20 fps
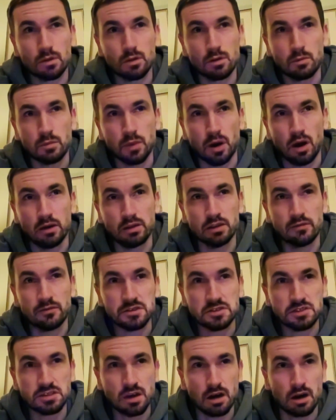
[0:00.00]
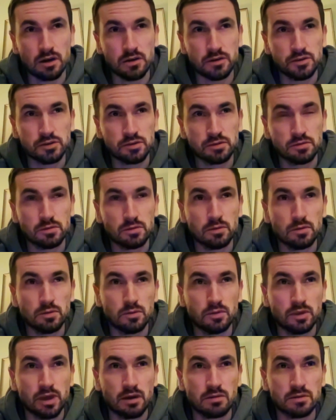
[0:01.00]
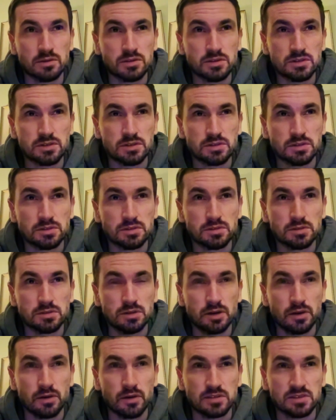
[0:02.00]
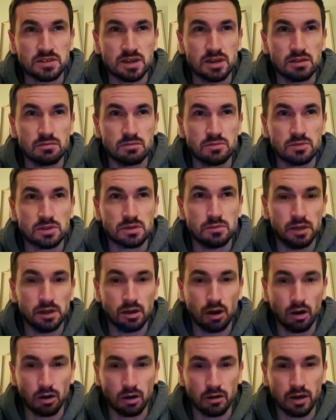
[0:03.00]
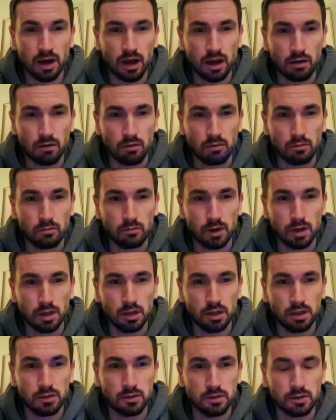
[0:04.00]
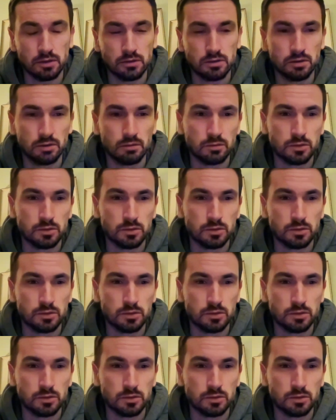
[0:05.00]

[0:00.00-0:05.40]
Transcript: behind the facade there was, a state that was completely hollowed out, really, that